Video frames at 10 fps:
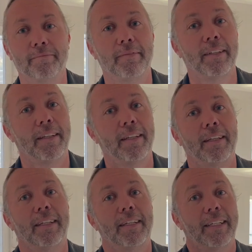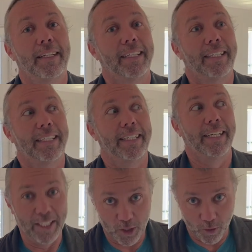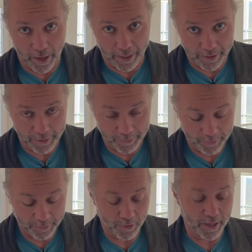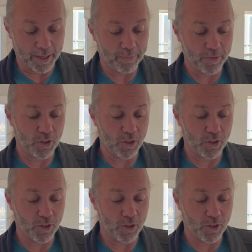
No golden tickets. Incorrect, right?